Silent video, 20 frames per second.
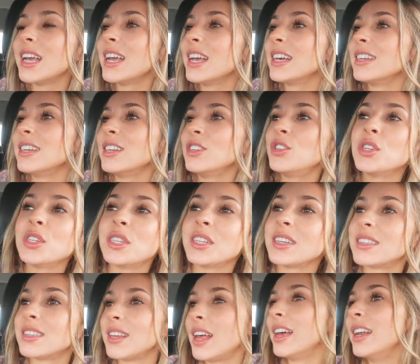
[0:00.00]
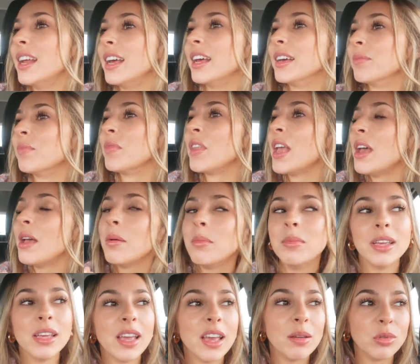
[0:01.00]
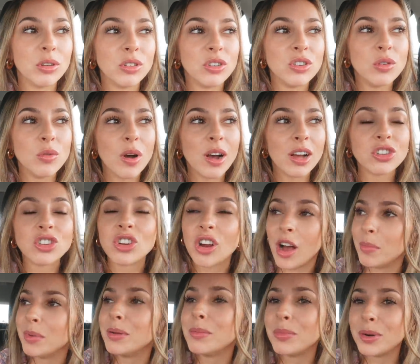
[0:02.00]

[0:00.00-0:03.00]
And it's just exciting being able to uh, shop in